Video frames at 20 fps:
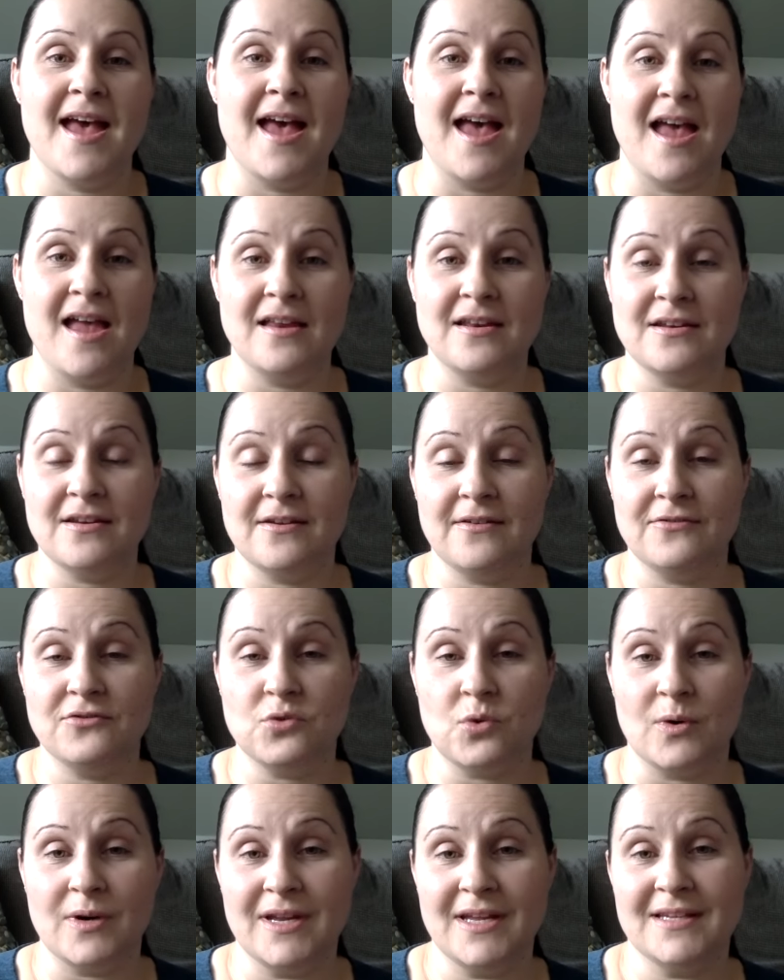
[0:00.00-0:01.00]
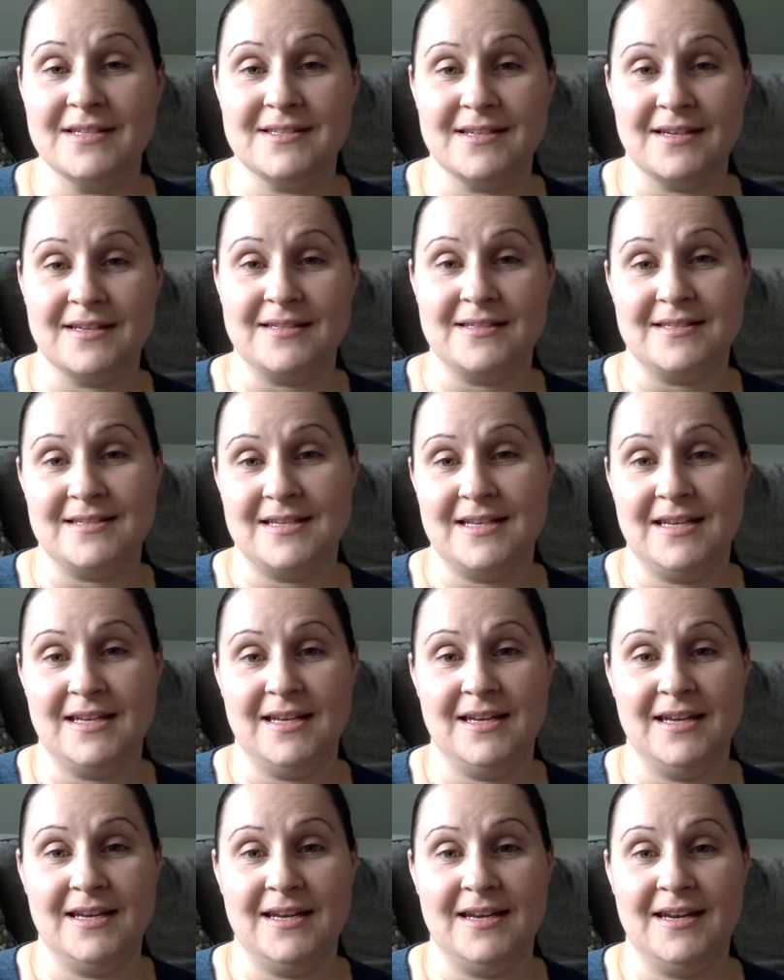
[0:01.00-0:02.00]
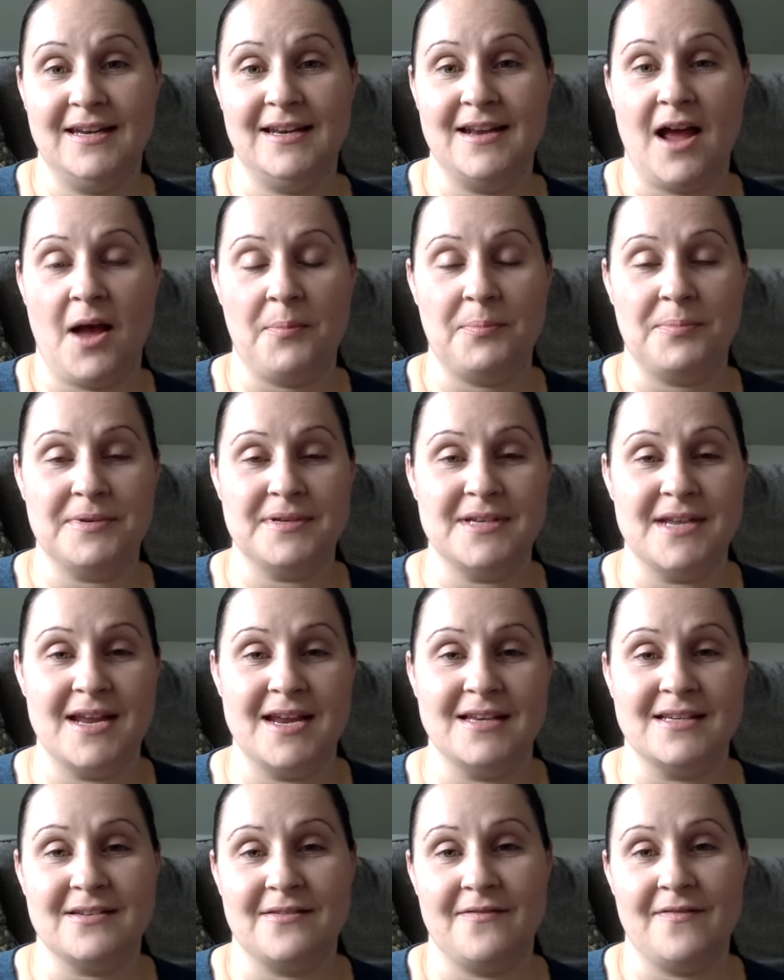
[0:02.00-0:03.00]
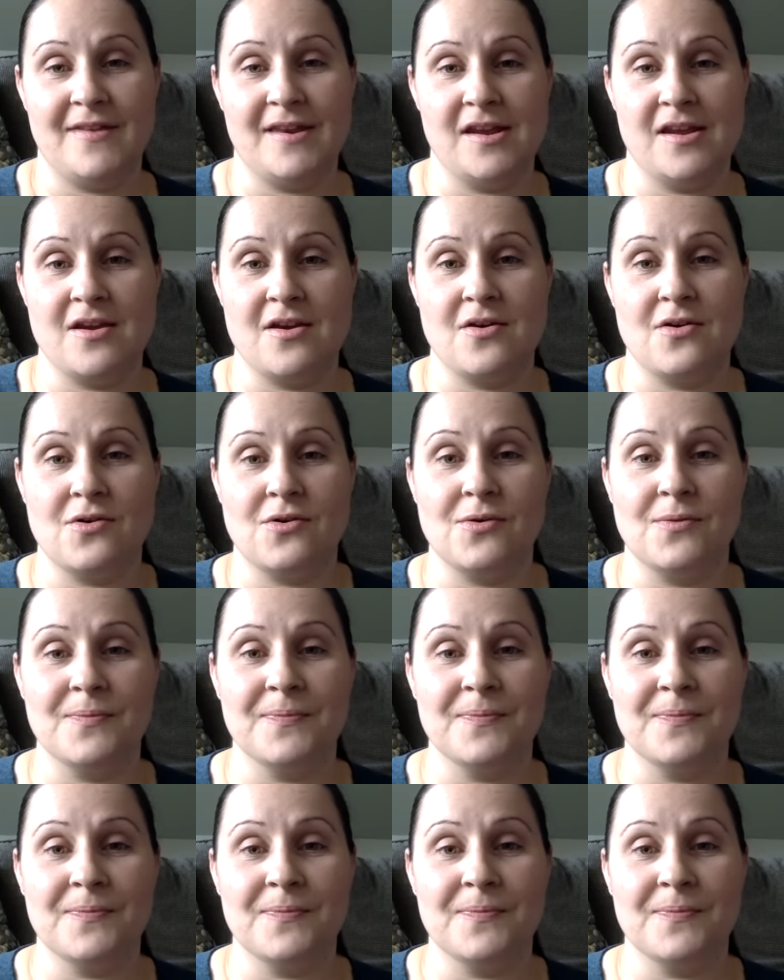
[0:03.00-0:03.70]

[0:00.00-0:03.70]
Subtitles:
end of 2016 update video.